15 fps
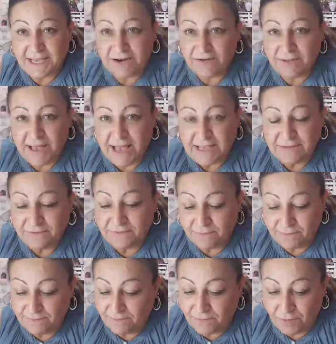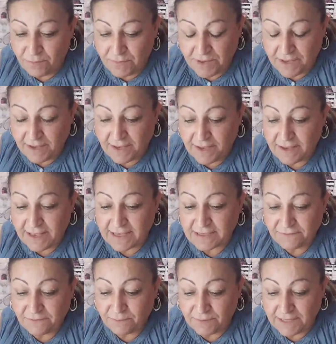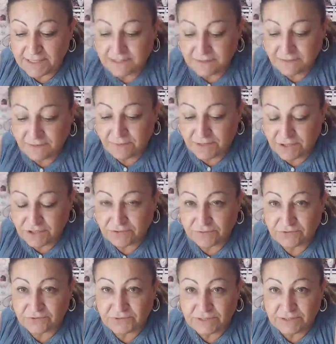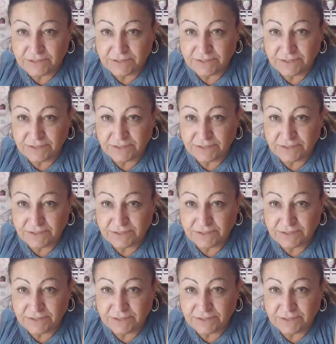I don't ask for me, I ask for blessings for my children